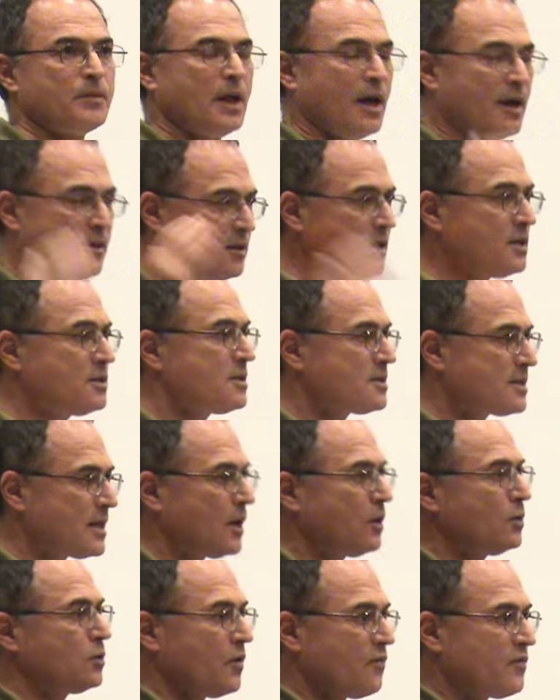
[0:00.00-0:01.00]
And this is
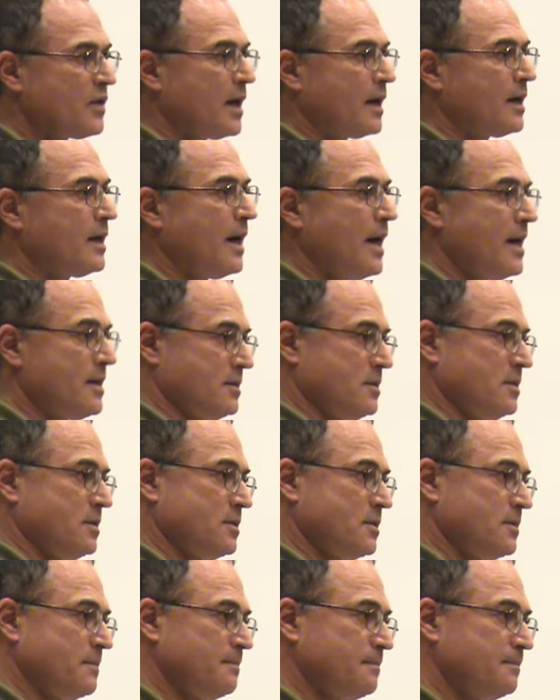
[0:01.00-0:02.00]
the root of their
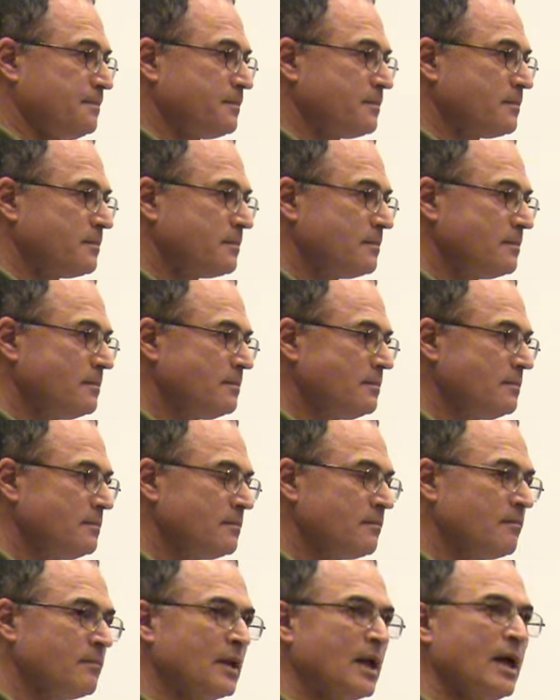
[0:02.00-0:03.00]
crisis.
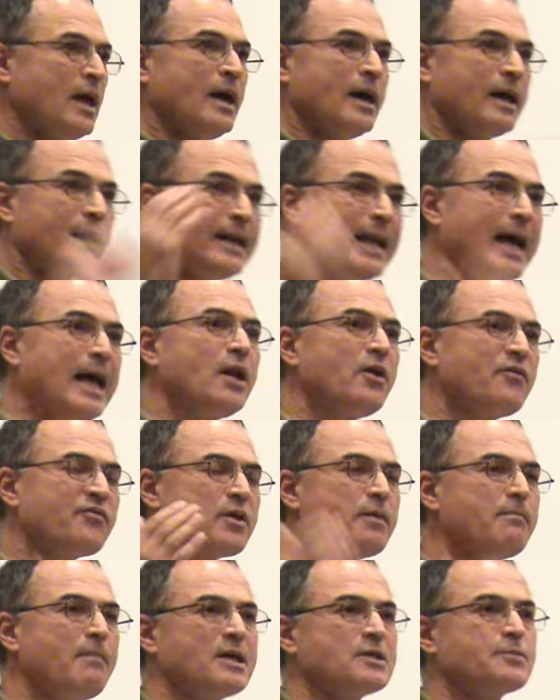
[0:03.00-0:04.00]
None
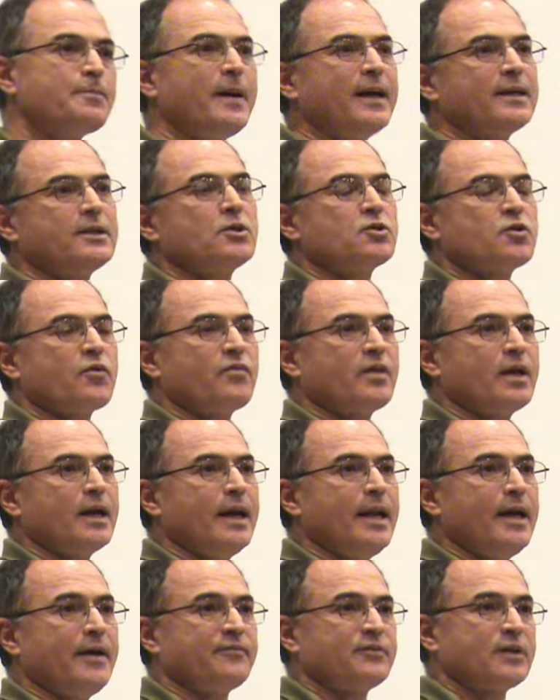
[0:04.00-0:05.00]
of the mass parties of the
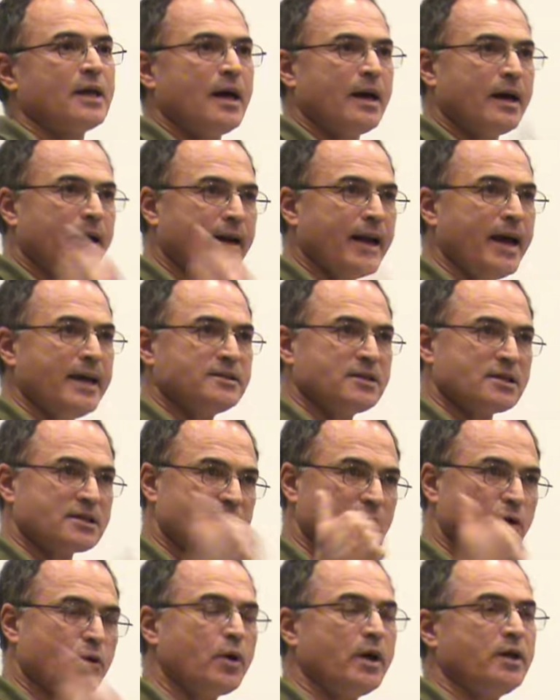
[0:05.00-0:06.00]
left
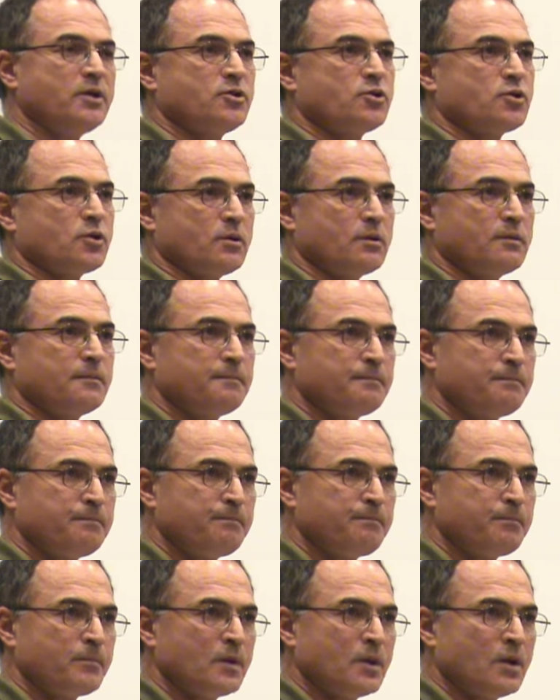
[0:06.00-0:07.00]
raises the question
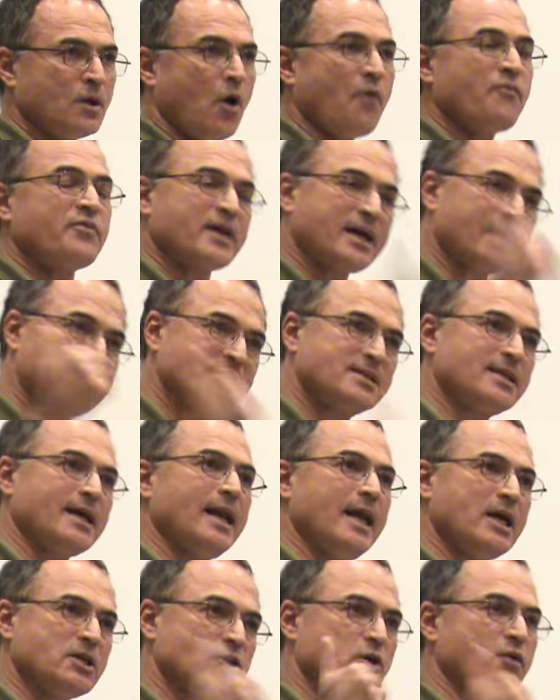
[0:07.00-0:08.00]
of the
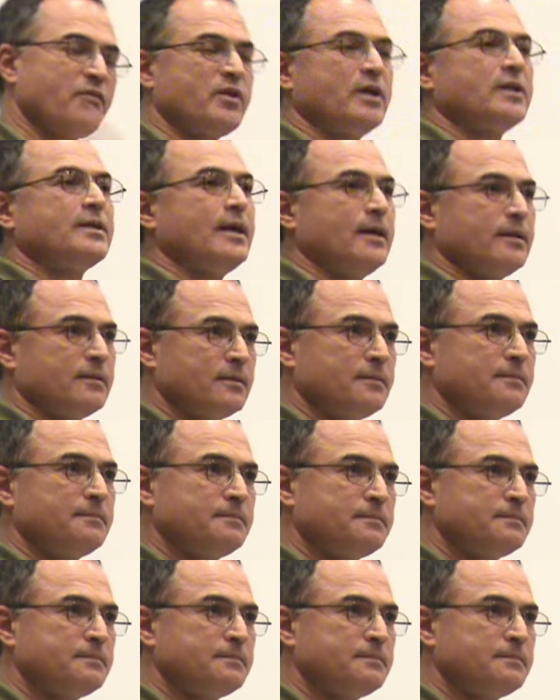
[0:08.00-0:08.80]
cancellation of the debt.